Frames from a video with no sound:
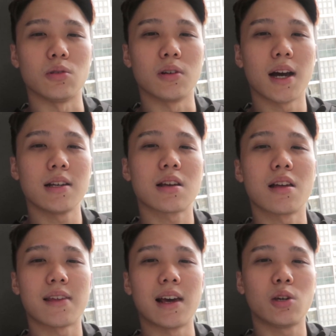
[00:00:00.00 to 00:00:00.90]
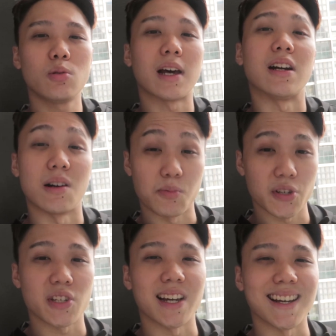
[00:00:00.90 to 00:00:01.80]
to you guys, thank you, and I
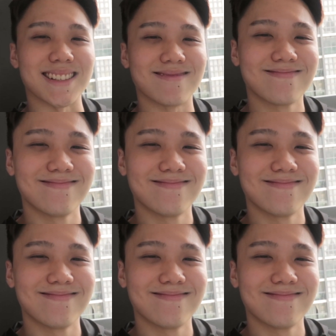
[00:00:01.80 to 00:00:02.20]
appreciate it.